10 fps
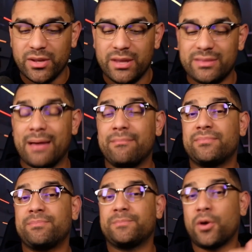That
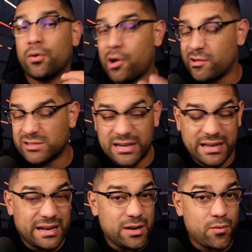cold caller is going to get
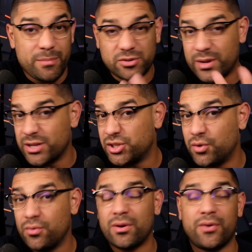anywhere between 2
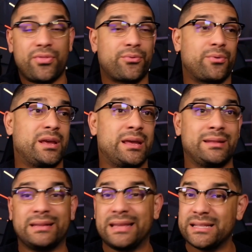to 3
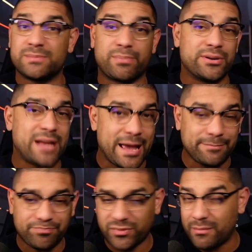leads per day,
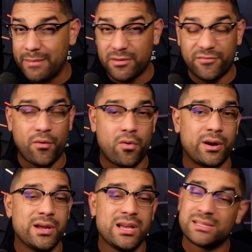maybe 4,
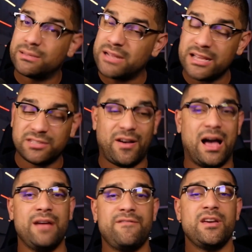some days
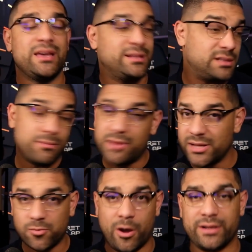5, and some days
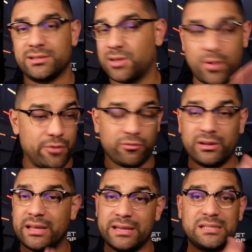1. So it
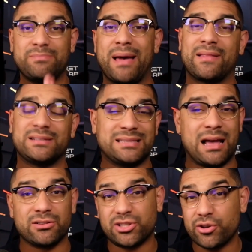really just balances out.
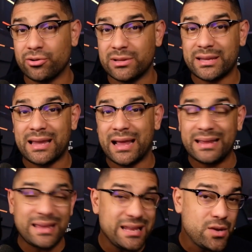So you're looking at
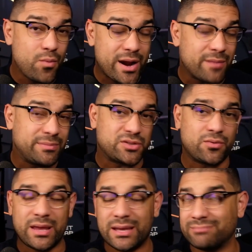anywhere
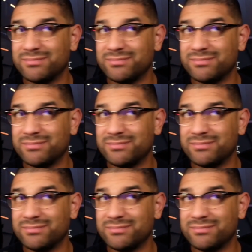between,